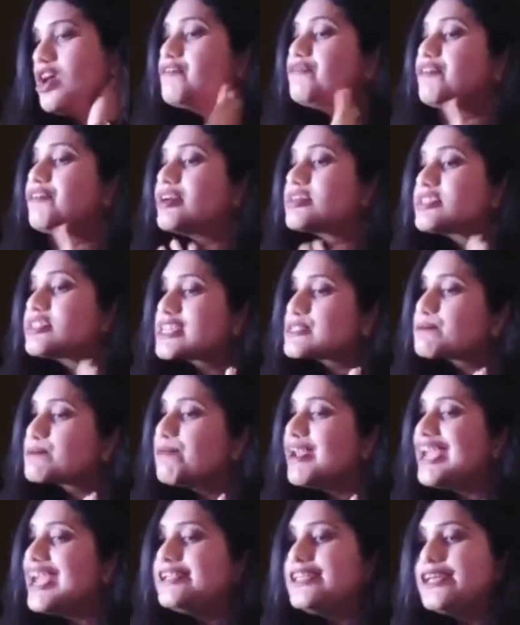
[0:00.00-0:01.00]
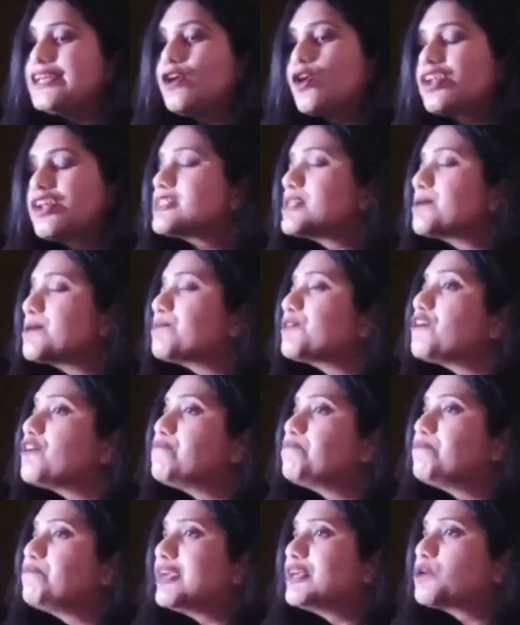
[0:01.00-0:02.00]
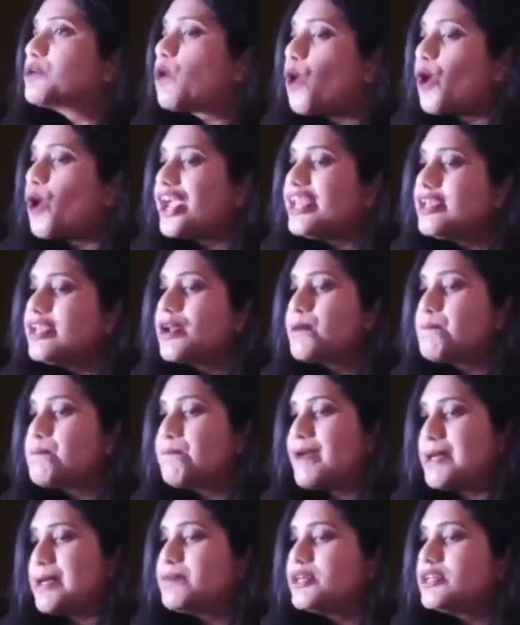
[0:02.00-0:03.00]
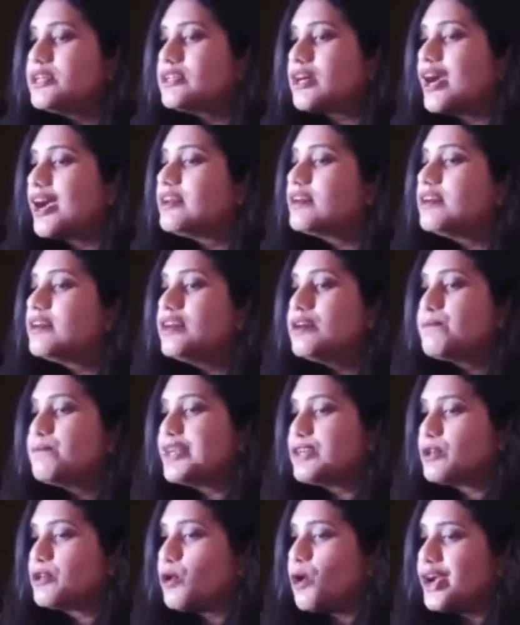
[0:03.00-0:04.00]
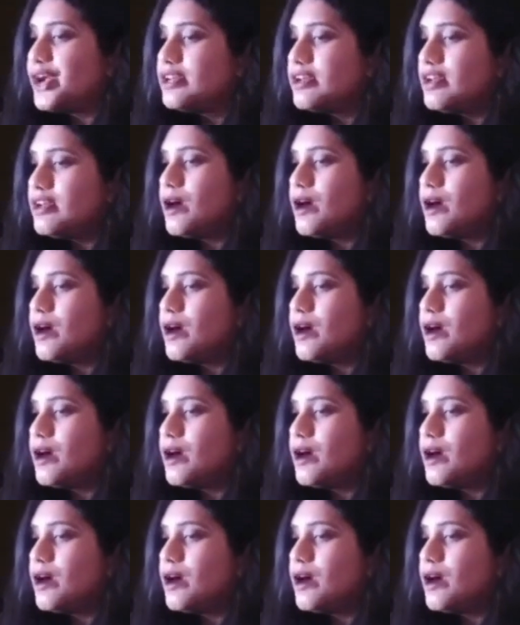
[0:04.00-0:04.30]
first explained the concept of Bitcoin in a paper titled Bitcoin,